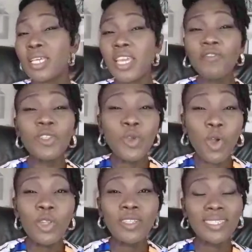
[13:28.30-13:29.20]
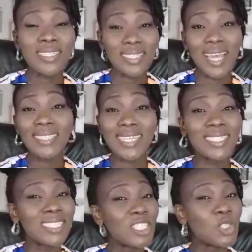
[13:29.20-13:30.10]
Even God understands
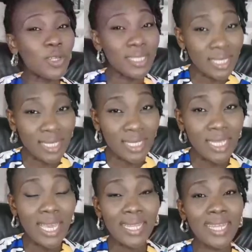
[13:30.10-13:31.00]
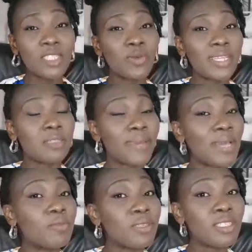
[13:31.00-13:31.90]
that it is not easy, and that is why the
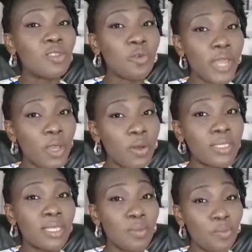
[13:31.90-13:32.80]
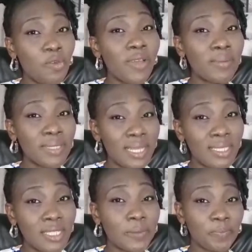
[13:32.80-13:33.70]
Bible still records in Proverbs
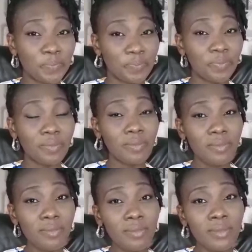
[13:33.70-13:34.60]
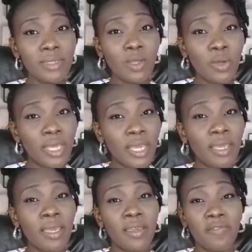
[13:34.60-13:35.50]
13,
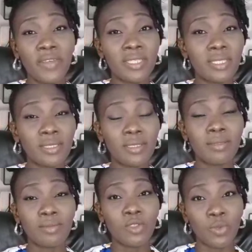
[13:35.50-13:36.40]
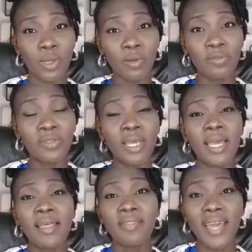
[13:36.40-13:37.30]
okay, verses 12,
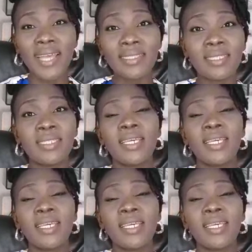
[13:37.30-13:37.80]
that